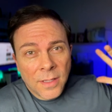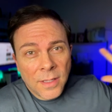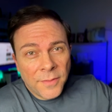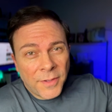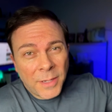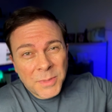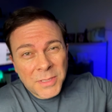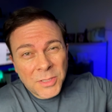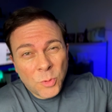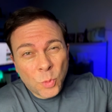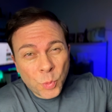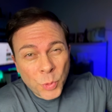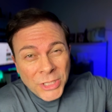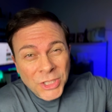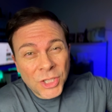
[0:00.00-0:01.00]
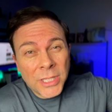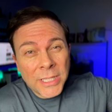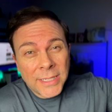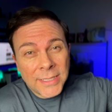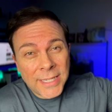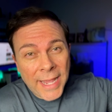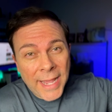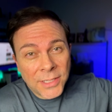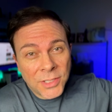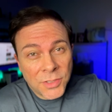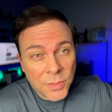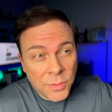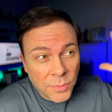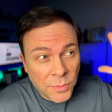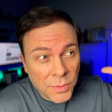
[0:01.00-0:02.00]
if I'm still rigidly attached
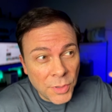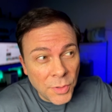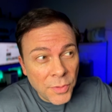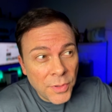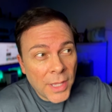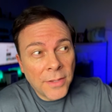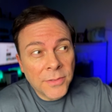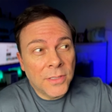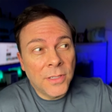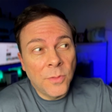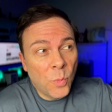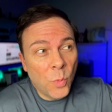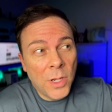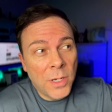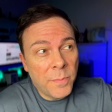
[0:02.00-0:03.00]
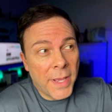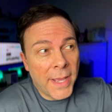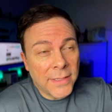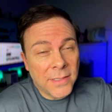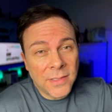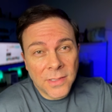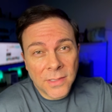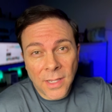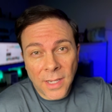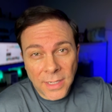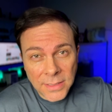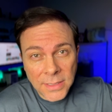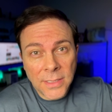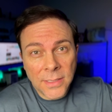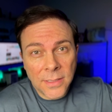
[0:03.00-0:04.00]
to 2001, Matt's
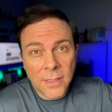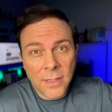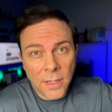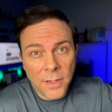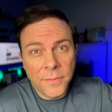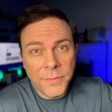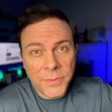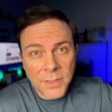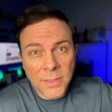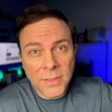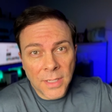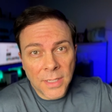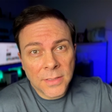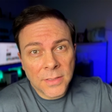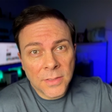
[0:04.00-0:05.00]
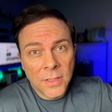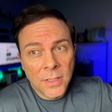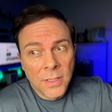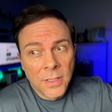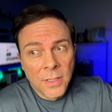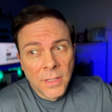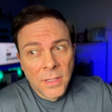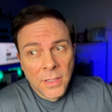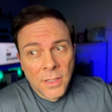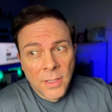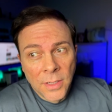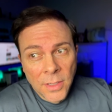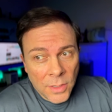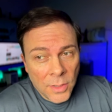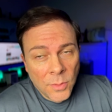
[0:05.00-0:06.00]
idea of success,
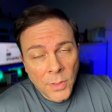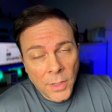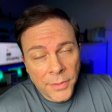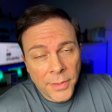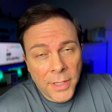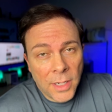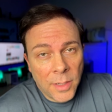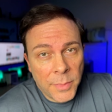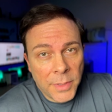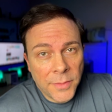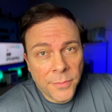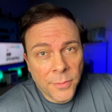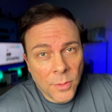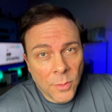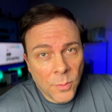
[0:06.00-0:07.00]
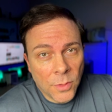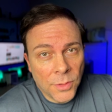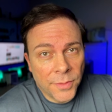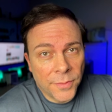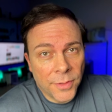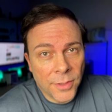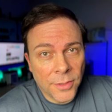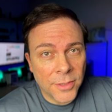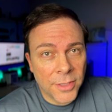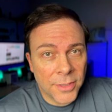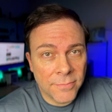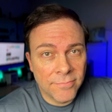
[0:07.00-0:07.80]
well, then I'm in for a world of hurt.